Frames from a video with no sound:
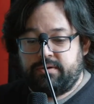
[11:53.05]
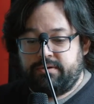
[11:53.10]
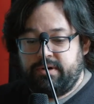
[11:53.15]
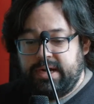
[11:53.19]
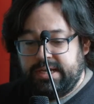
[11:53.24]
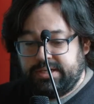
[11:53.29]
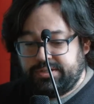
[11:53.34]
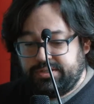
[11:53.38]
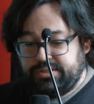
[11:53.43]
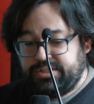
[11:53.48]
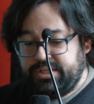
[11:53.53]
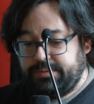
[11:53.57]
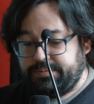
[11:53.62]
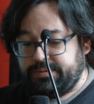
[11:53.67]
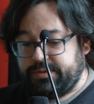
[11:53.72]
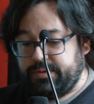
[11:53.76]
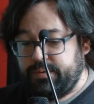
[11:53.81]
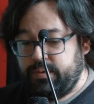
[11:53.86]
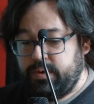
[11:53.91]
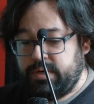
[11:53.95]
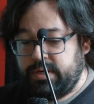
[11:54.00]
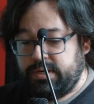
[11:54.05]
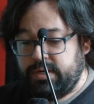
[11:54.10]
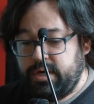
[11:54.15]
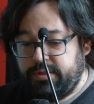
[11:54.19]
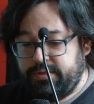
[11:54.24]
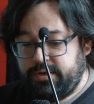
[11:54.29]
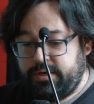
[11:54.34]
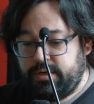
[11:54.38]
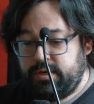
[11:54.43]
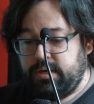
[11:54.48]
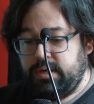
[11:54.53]
relationships to one
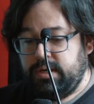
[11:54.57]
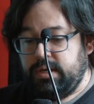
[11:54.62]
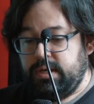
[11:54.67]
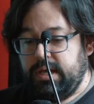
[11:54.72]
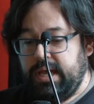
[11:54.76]
another